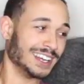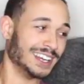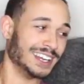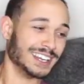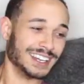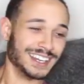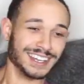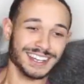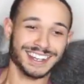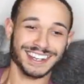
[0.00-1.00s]

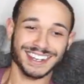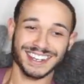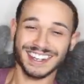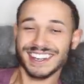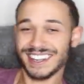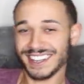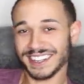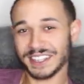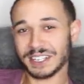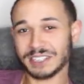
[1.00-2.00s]

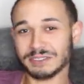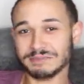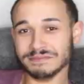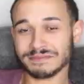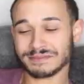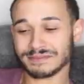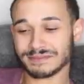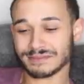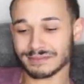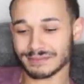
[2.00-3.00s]

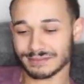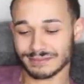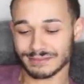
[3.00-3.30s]
[no speech]